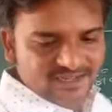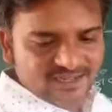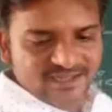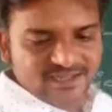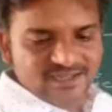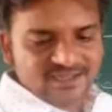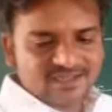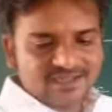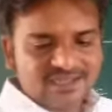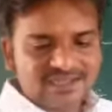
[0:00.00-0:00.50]

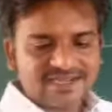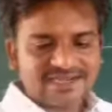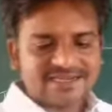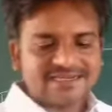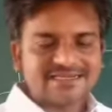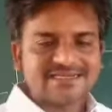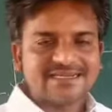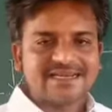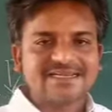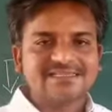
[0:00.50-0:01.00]
an
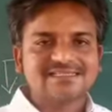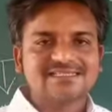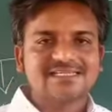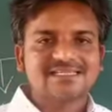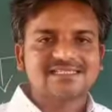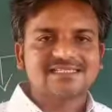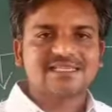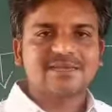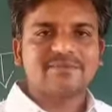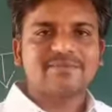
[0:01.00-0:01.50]
intrinsic
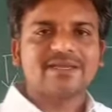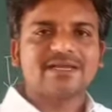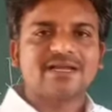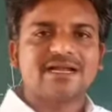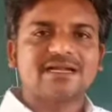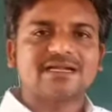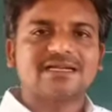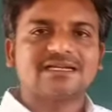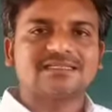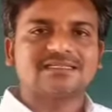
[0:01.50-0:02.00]

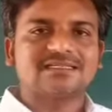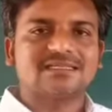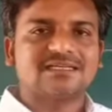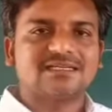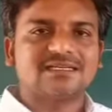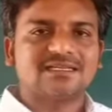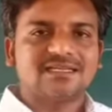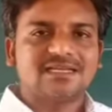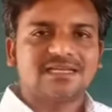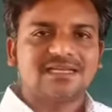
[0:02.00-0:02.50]
semiconductor.
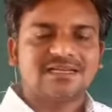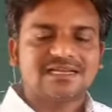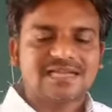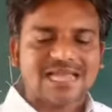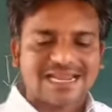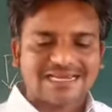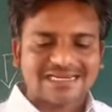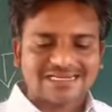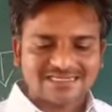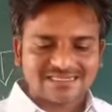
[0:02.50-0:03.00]
In an
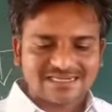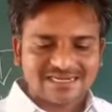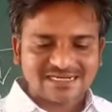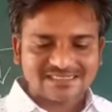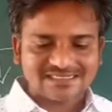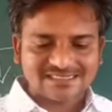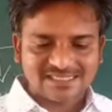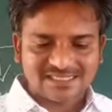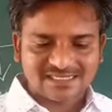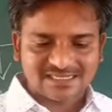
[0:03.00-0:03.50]

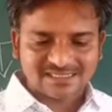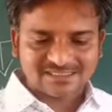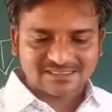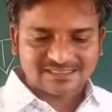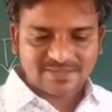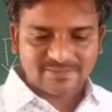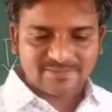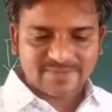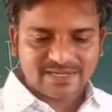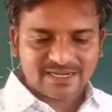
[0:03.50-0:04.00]
intrinsic
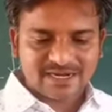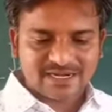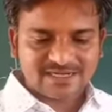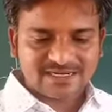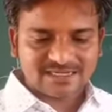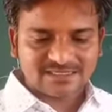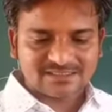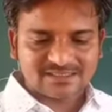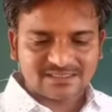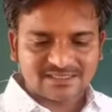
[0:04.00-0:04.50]

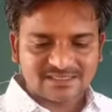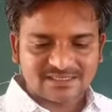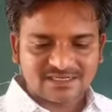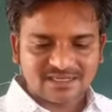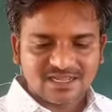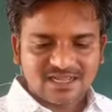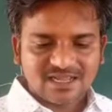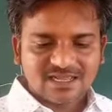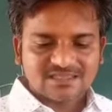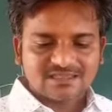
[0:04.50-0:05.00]
semiconductor,
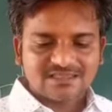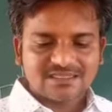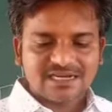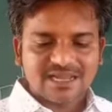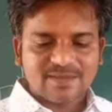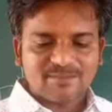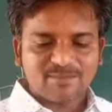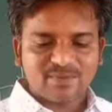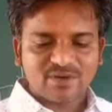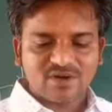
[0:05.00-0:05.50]
the
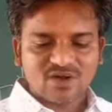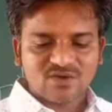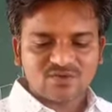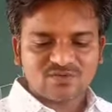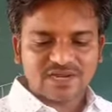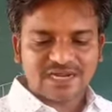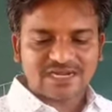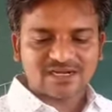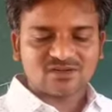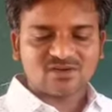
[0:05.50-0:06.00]
number of
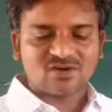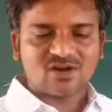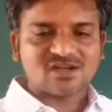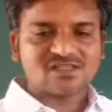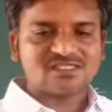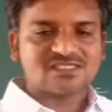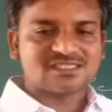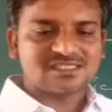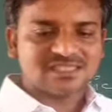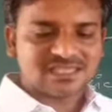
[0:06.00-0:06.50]
electrons
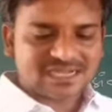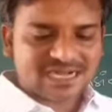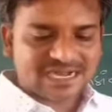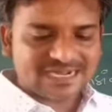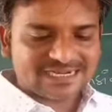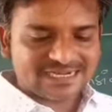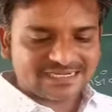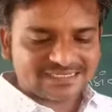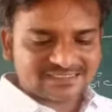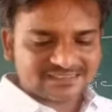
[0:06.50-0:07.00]
in the
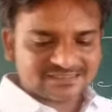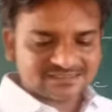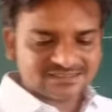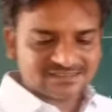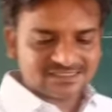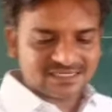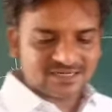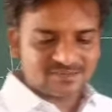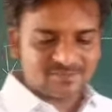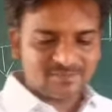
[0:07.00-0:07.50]

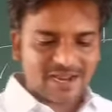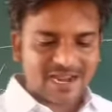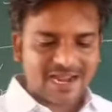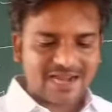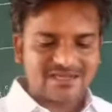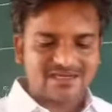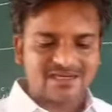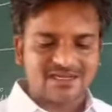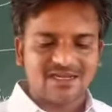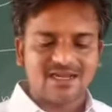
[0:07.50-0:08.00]
conduction band
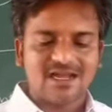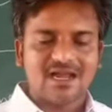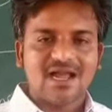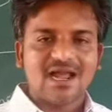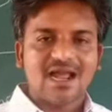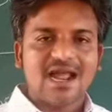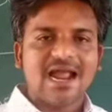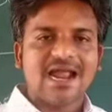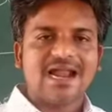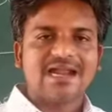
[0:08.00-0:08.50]

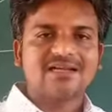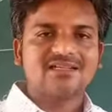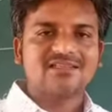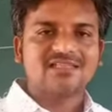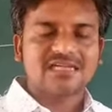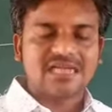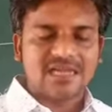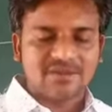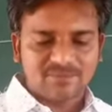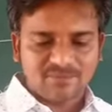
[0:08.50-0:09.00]
and the
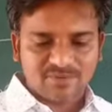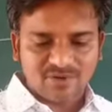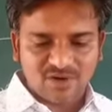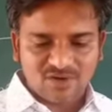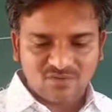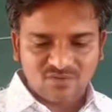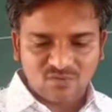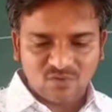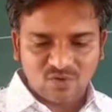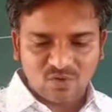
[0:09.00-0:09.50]
number
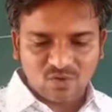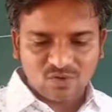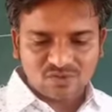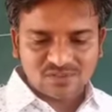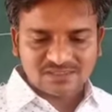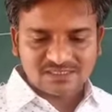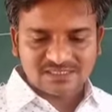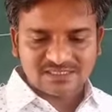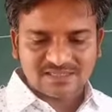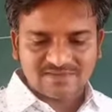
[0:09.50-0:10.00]
of holes
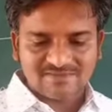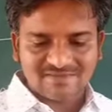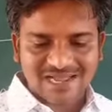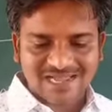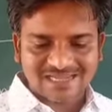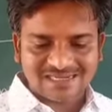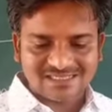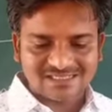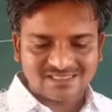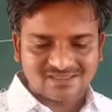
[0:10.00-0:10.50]
in the
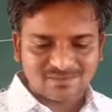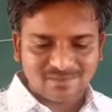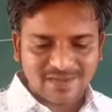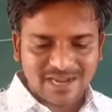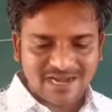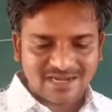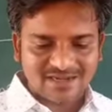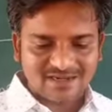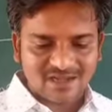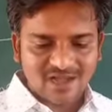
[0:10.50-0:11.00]
valence band
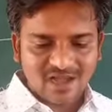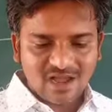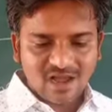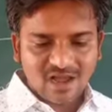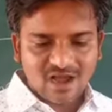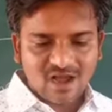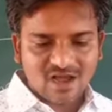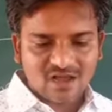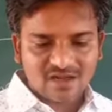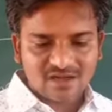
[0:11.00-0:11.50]

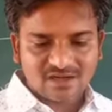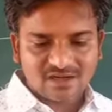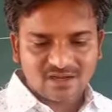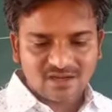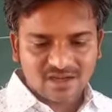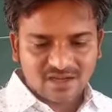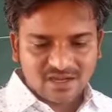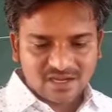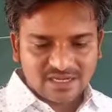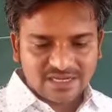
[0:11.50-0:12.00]

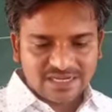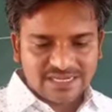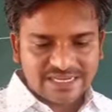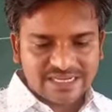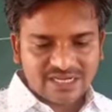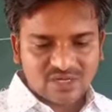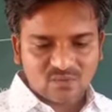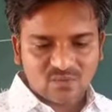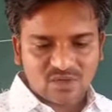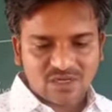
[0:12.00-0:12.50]
are
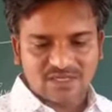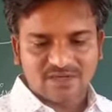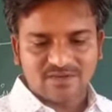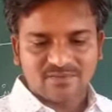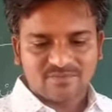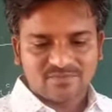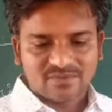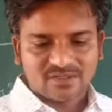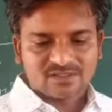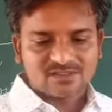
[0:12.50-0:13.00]
equal.
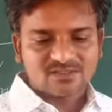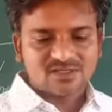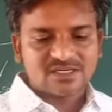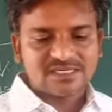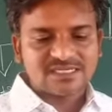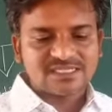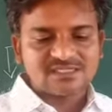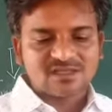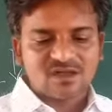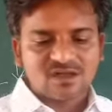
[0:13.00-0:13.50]
So it is
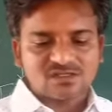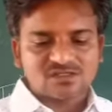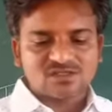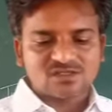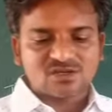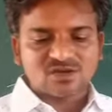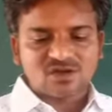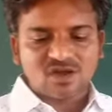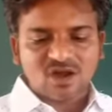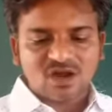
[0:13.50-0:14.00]
also
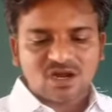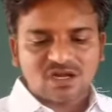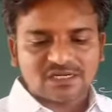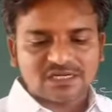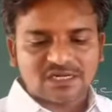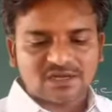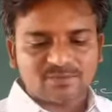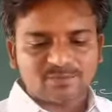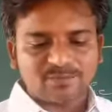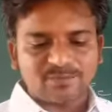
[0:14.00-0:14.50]
called
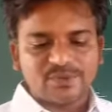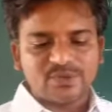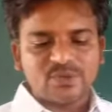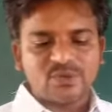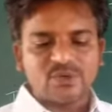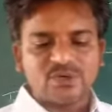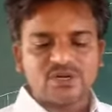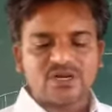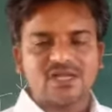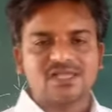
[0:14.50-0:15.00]

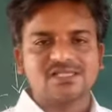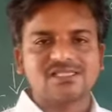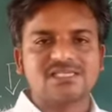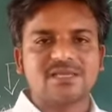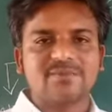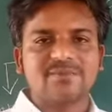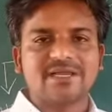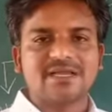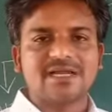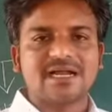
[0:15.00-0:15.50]
pure
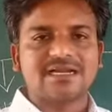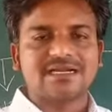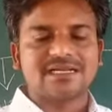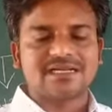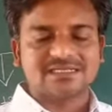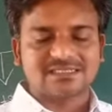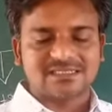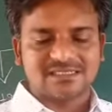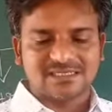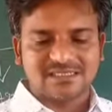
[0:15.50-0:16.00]

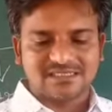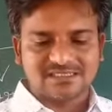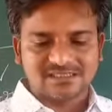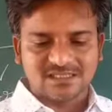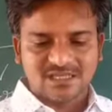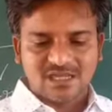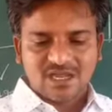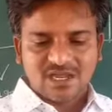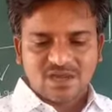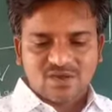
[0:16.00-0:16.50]
semiconductors.
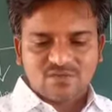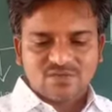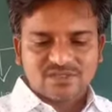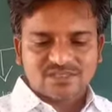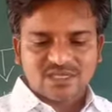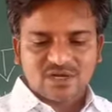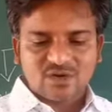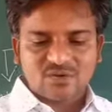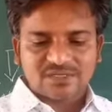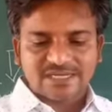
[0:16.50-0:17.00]

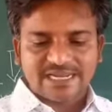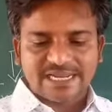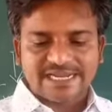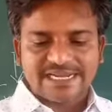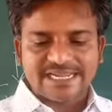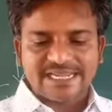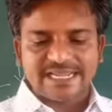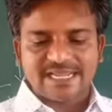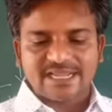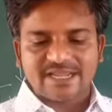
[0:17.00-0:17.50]
Without
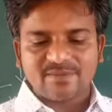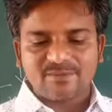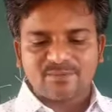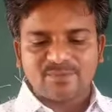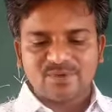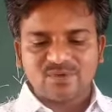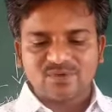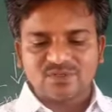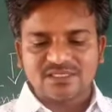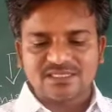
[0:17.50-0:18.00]
any
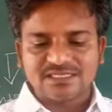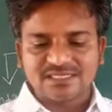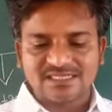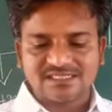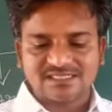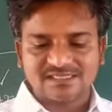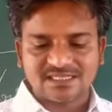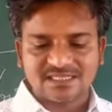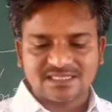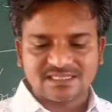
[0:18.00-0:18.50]

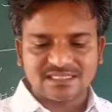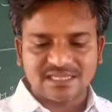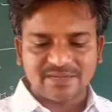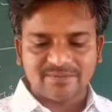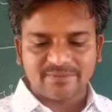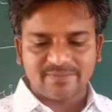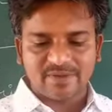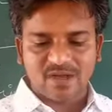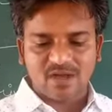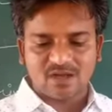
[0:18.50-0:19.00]
impurities in them
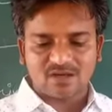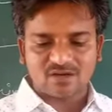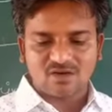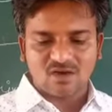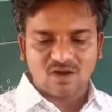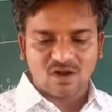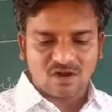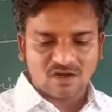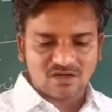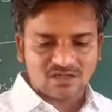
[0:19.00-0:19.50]
are
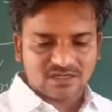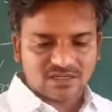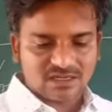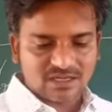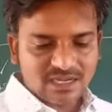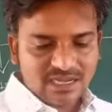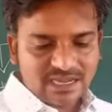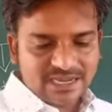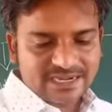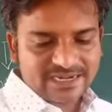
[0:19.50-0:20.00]
called
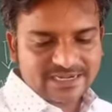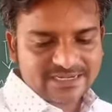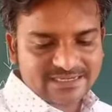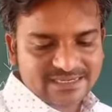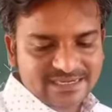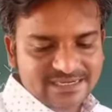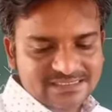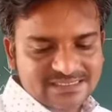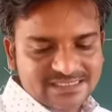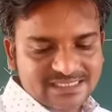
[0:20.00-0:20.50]

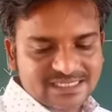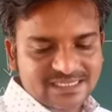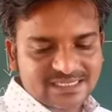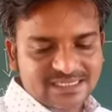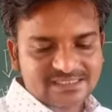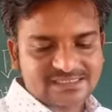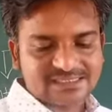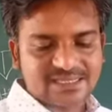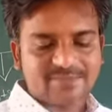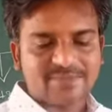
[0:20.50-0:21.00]
intrinsic
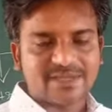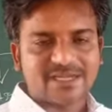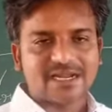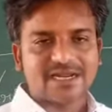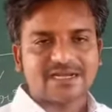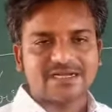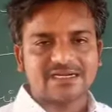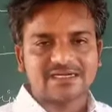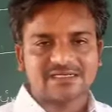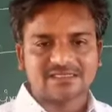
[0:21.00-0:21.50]

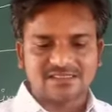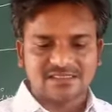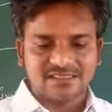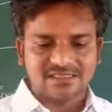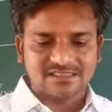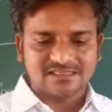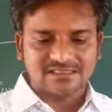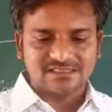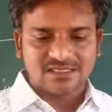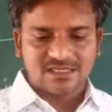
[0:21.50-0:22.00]
semiconductors.
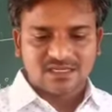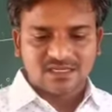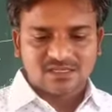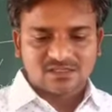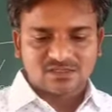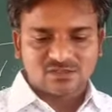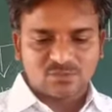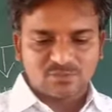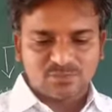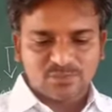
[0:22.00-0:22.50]
So
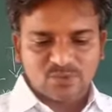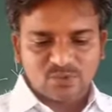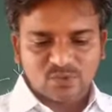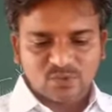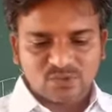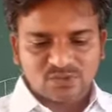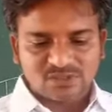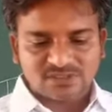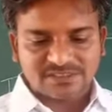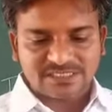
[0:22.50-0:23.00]
pure
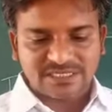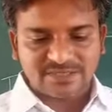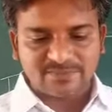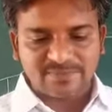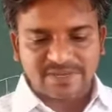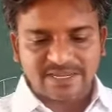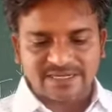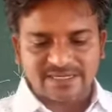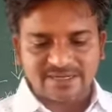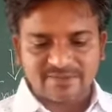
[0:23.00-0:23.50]

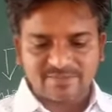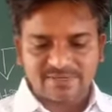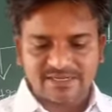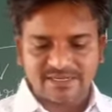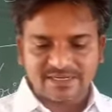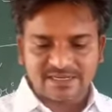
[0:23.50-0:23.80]
germanium in